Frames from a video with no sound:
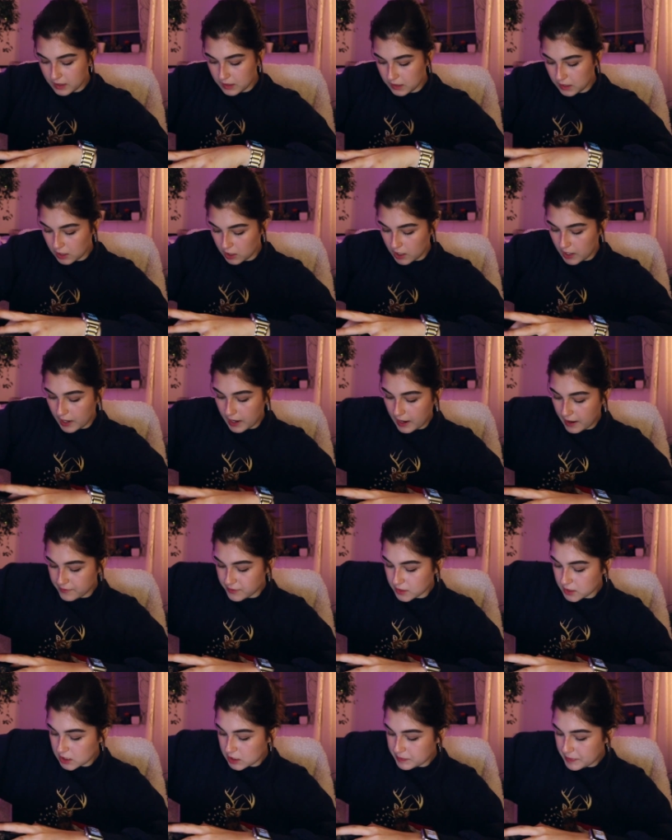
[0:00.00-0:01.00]
In here I have
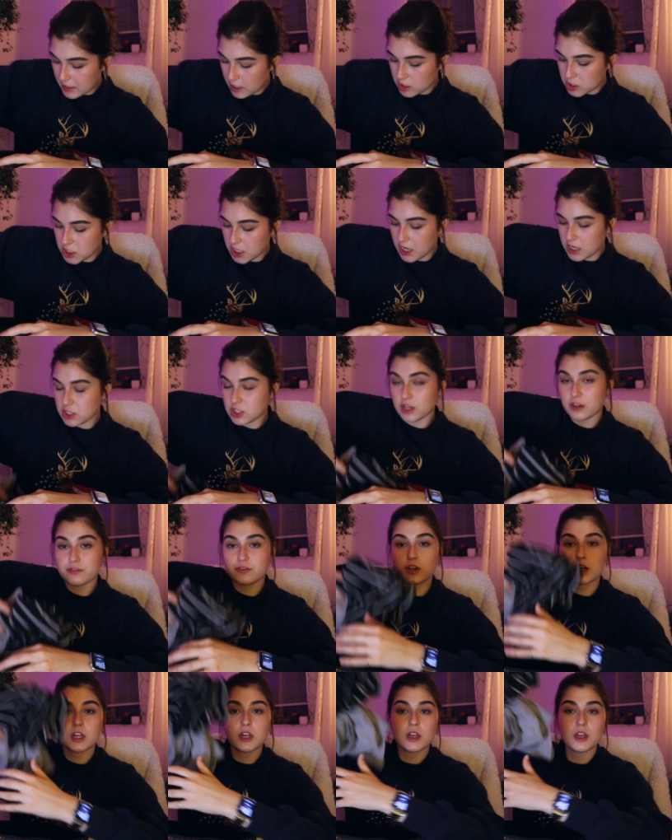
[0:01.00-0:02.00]
a spare change
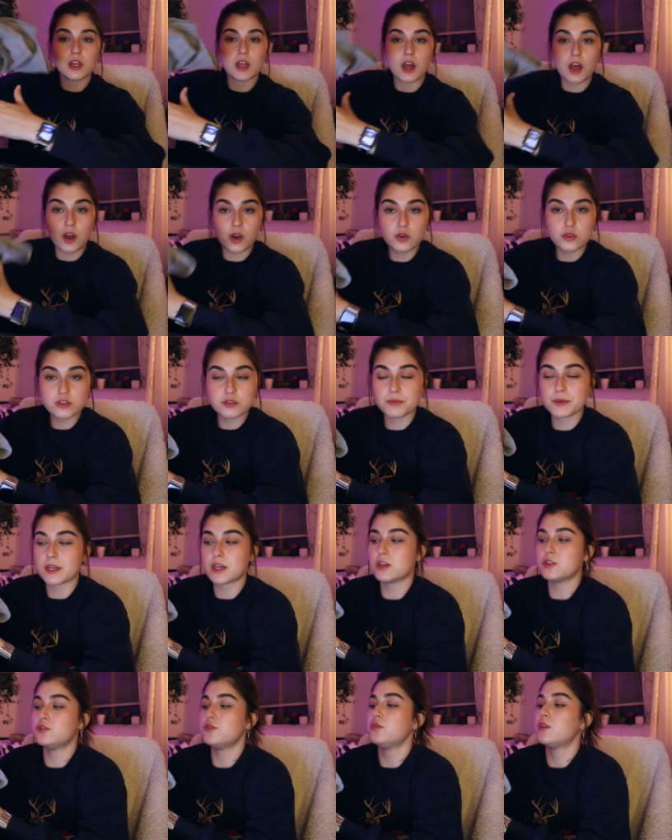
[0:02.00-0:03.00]
of clothes
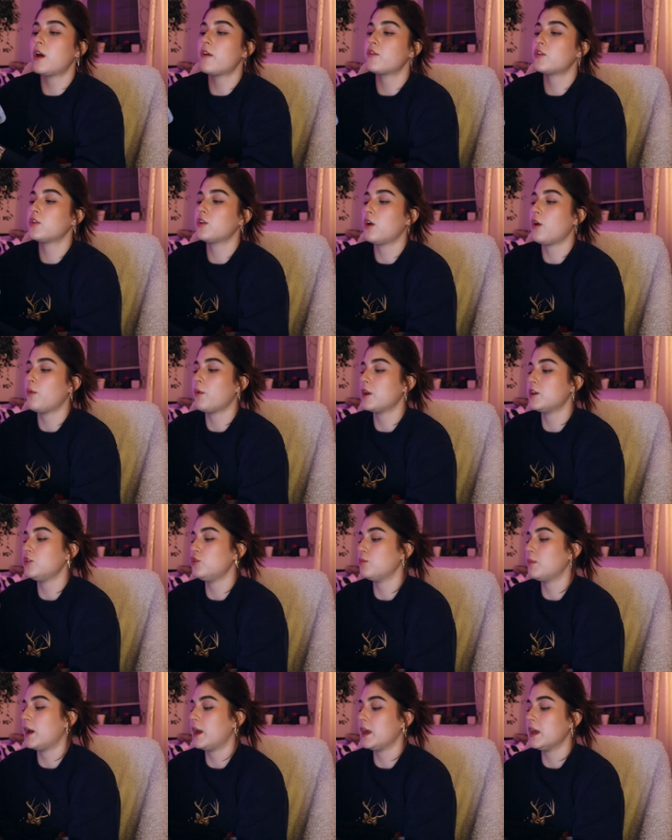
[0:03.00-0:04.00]
because you never know when
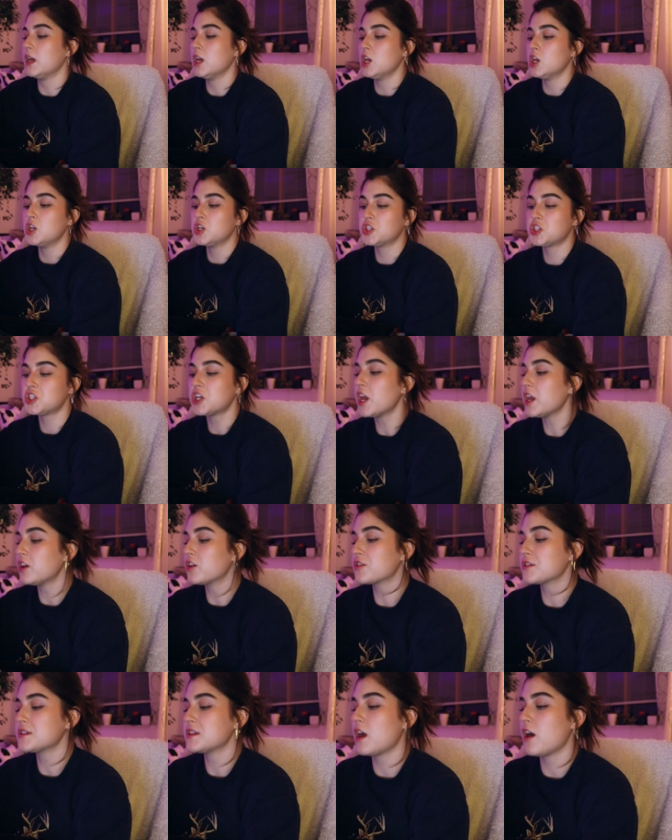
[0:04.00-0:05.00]
you might shit
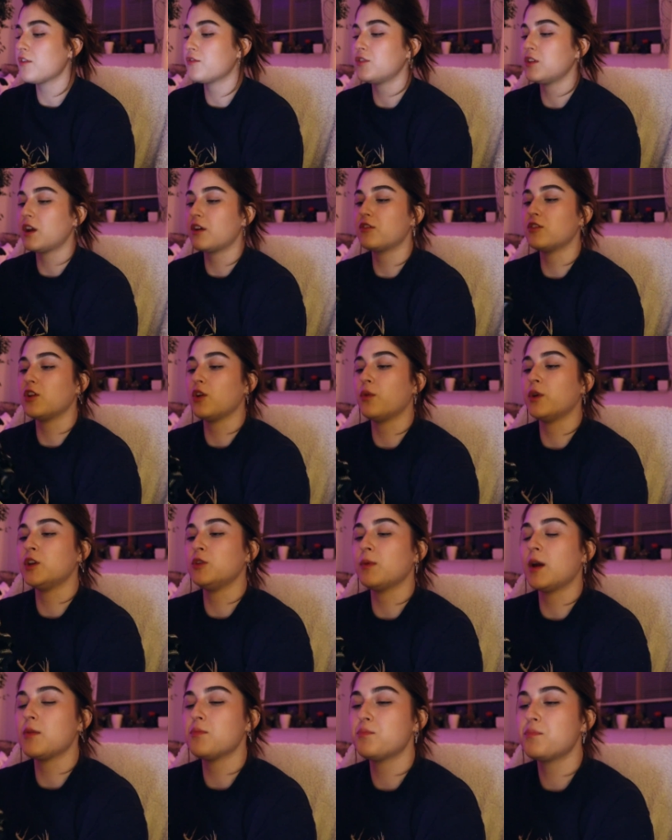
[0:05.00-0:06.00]
yourself, you never know when
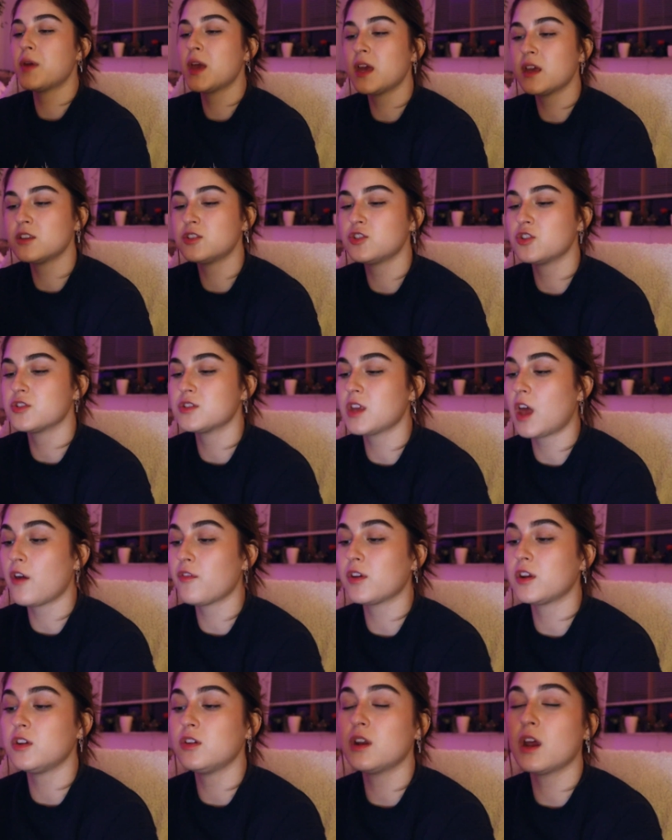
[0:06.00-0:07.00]
you might piss
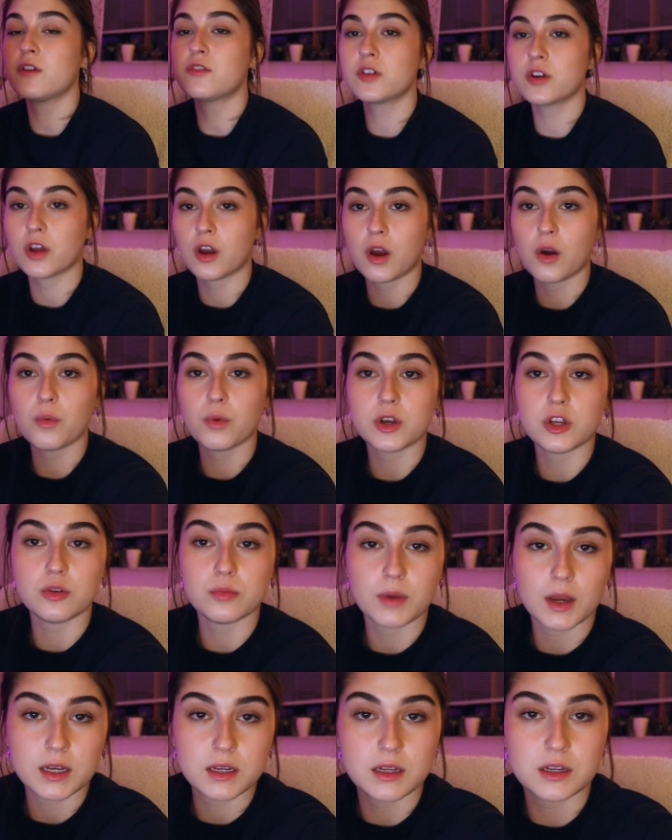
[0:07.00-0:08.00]
yourself, and you never know when you
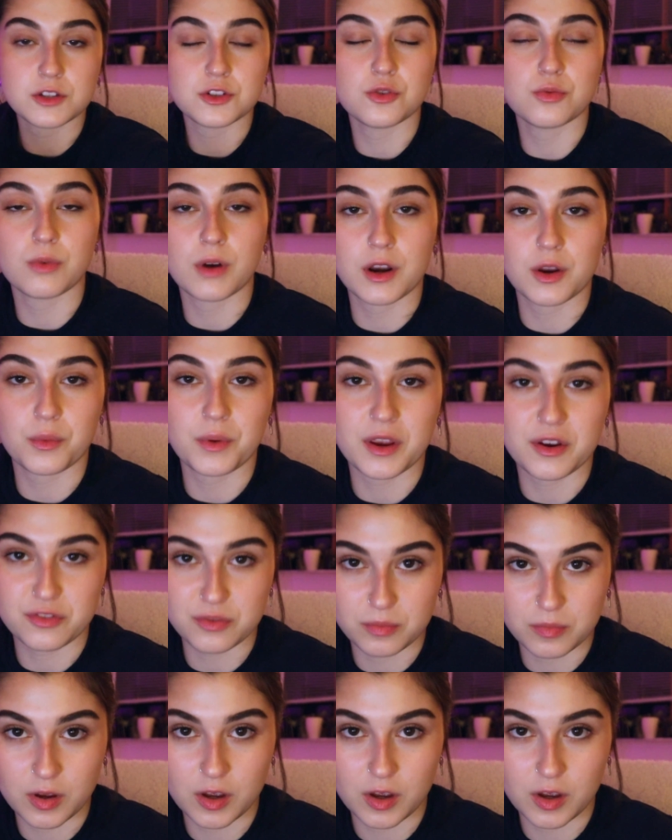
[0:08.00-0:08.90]
might need to run away from